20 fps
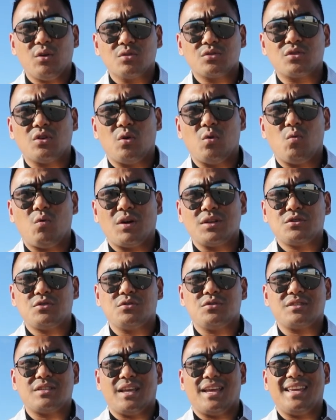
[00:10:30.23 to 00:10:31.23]
also, once
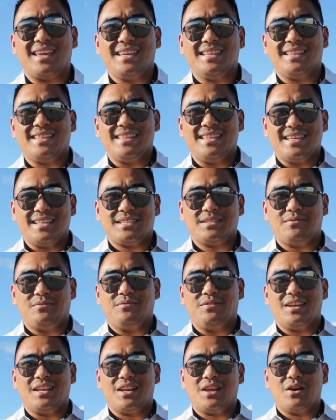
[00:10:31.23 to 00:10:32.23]
you stay in this
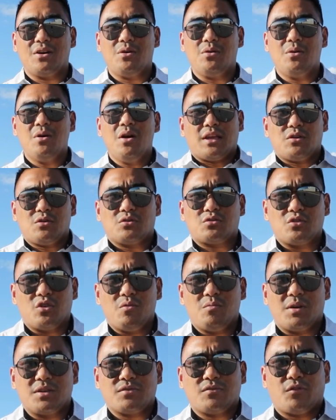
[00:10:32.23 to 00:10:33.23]
video, thank you so
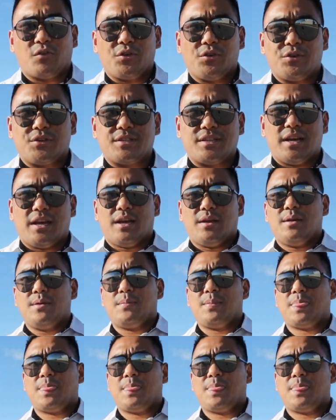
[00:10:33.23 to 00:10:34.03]
much for your time.